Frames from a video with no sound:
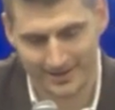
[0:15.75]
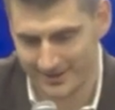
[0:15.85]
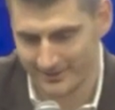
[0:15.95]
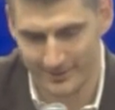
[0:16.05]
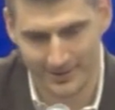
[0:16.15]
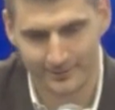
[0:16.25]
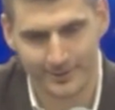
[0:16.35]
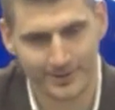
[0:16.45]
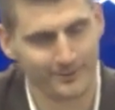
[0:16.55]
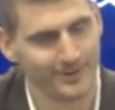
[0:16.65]
we're gonna
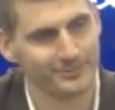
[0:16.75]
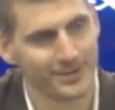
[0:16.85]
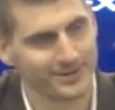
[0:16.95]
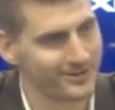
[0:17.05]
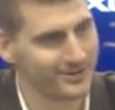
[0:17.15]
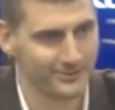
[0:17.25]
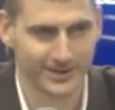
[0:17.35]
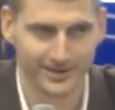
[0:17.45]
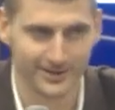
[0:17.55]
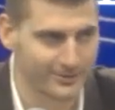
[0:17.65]
win by 30 or we're
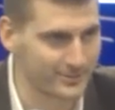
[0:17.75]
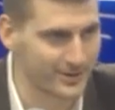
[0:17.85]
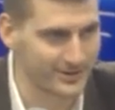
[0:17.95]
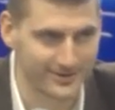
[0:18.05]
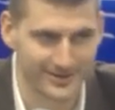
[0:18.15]
gonna lose by 30.